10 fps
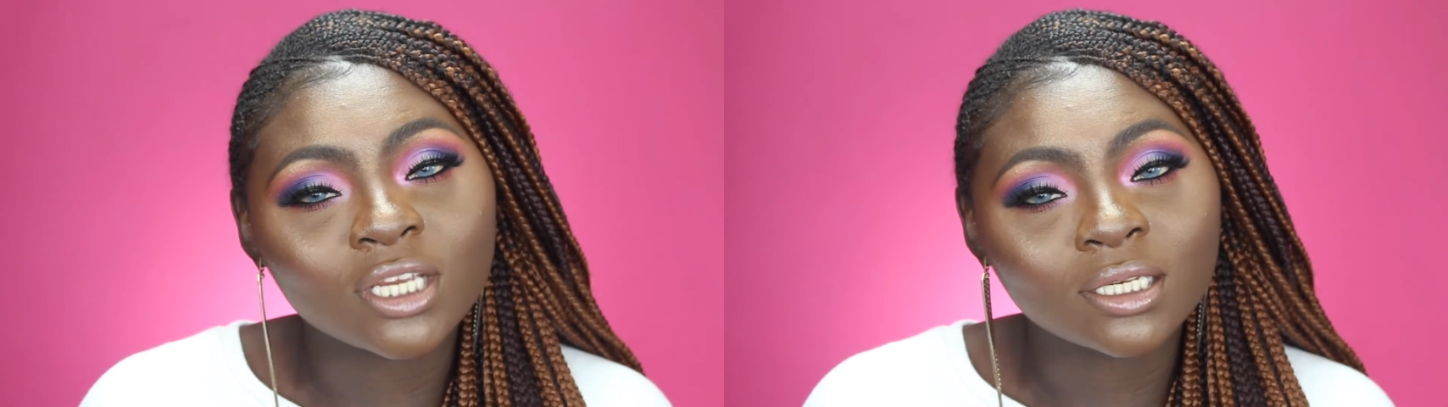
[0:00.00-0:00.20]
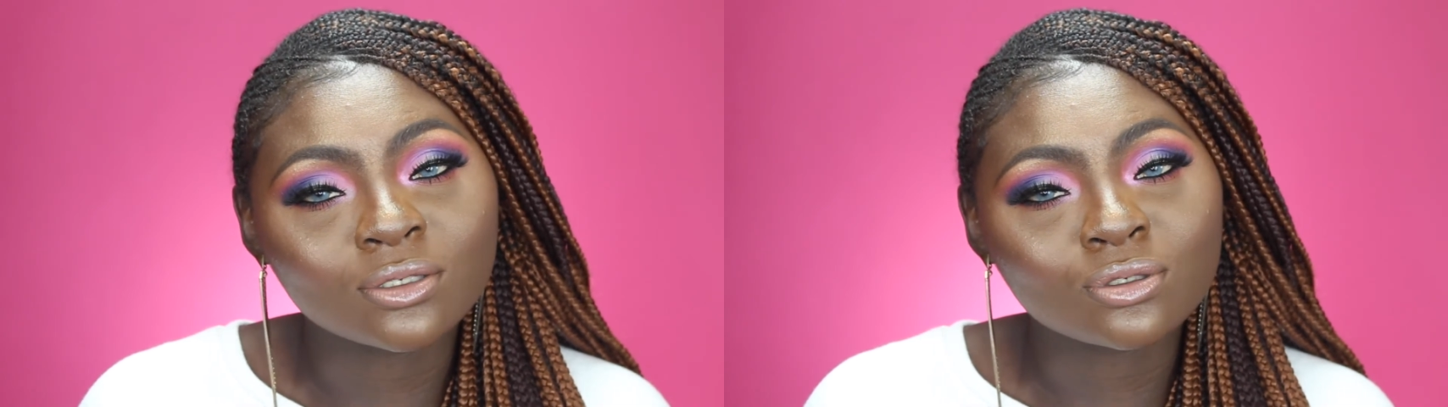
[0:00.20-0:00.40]

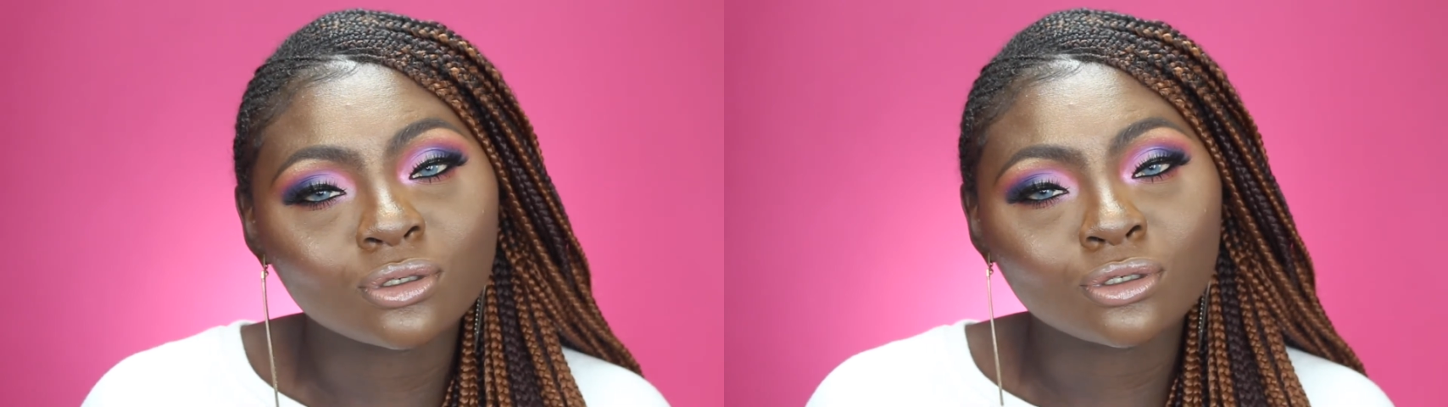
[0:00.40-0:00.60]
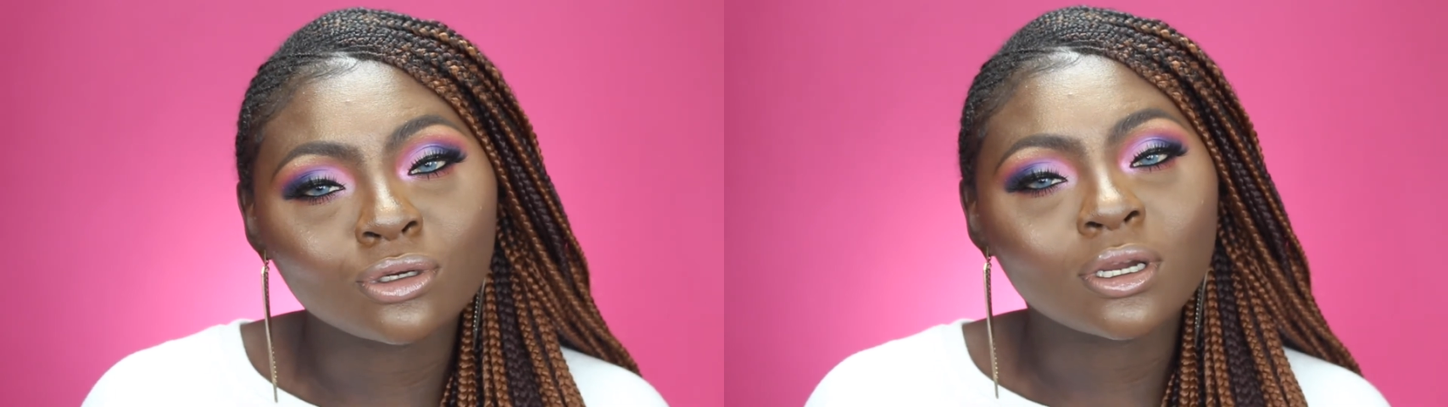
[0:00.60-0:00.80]
channel
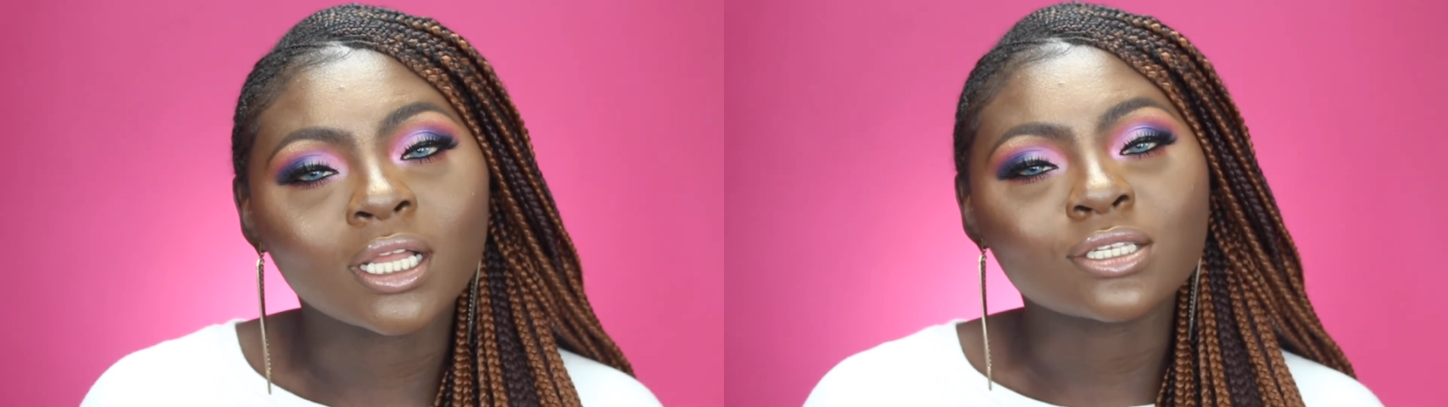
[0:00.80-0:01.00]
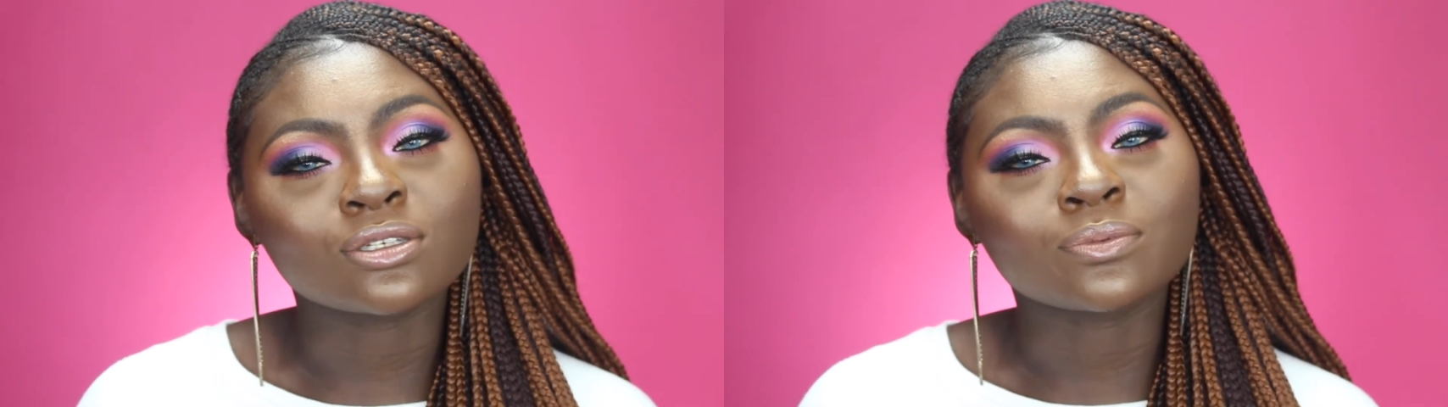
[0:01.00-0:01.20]
so you all
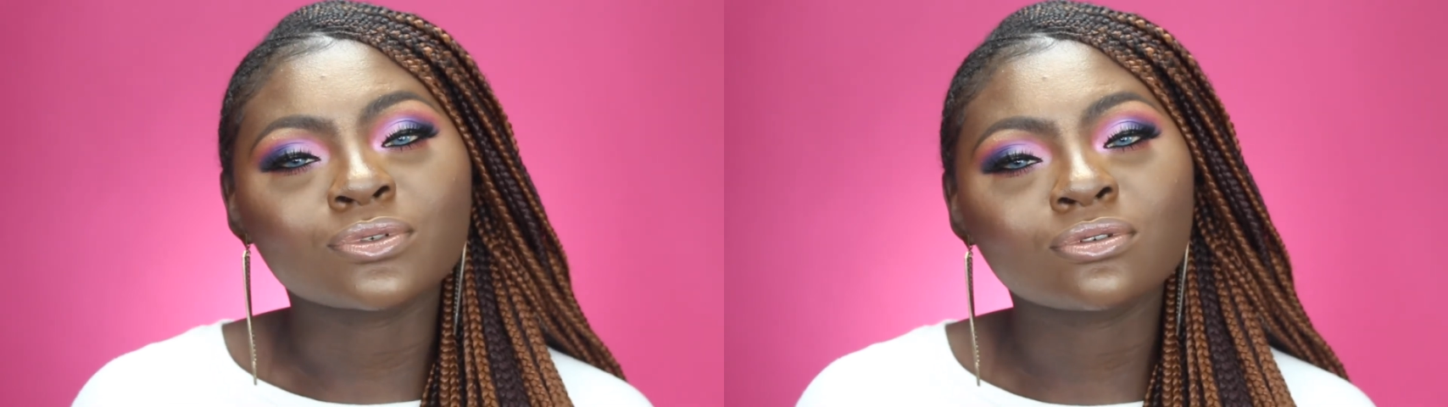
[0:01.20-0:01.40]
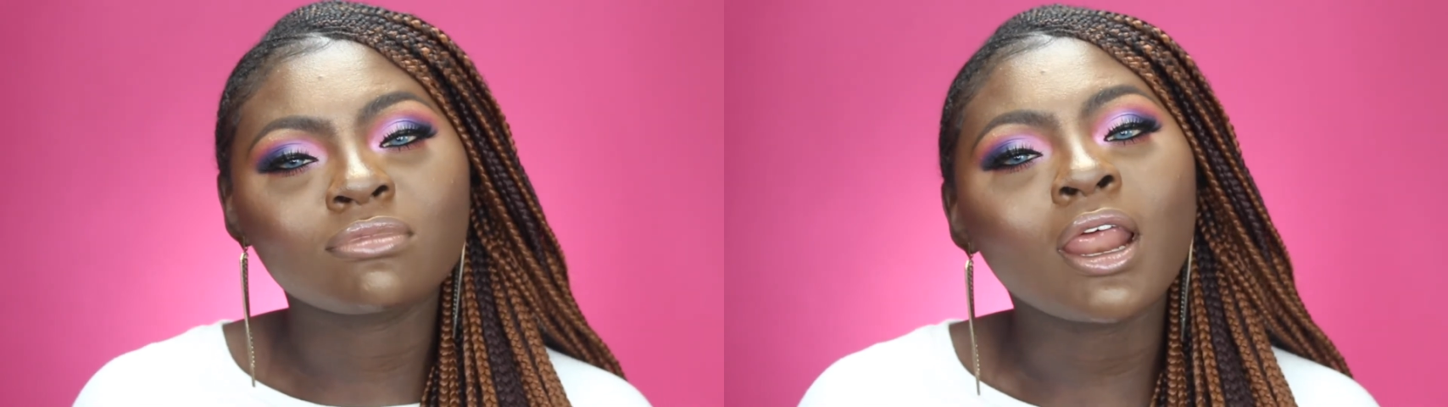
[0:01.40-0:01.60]
can
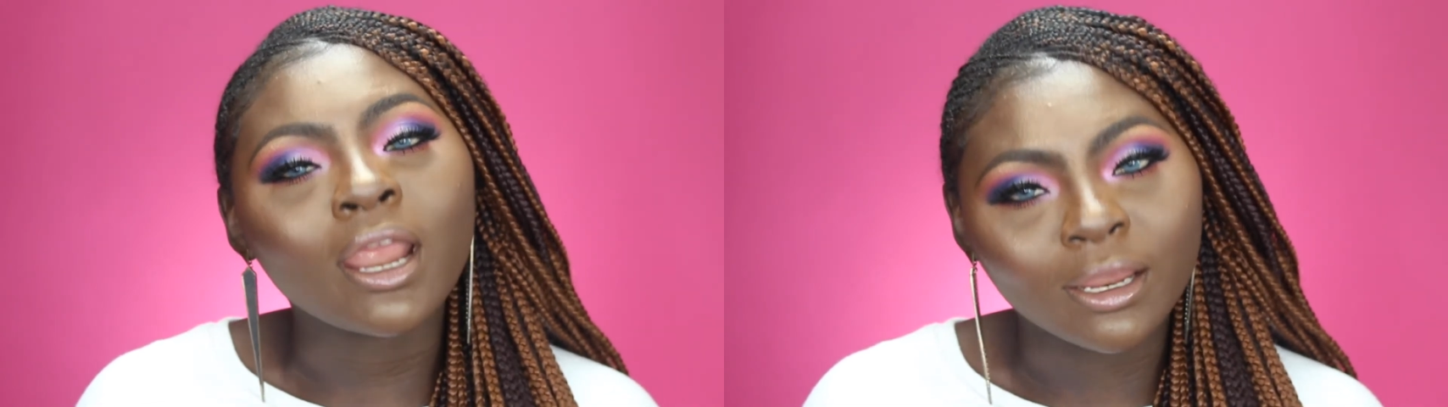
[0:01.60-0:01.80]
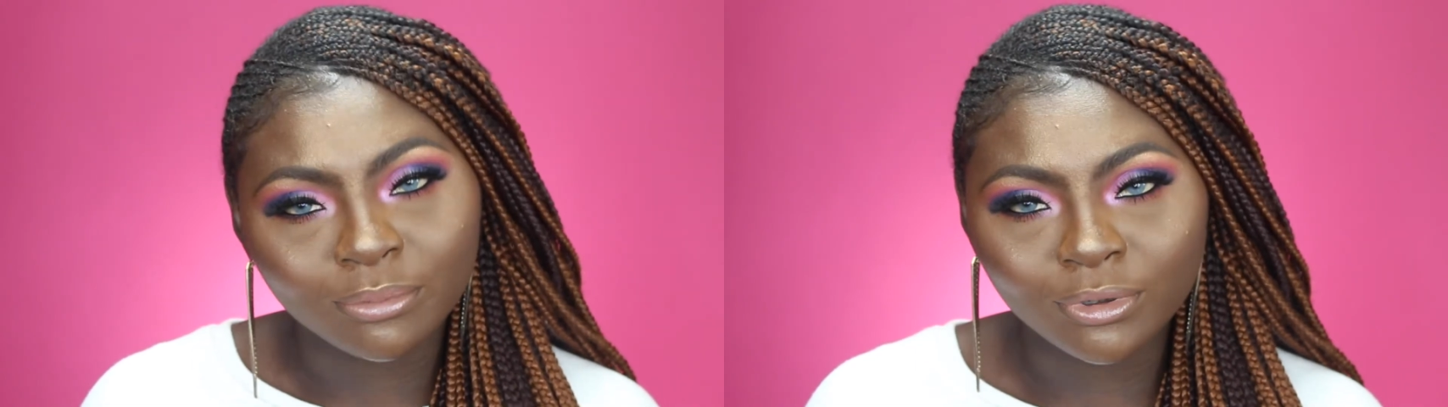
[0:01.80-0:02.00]
subscribe.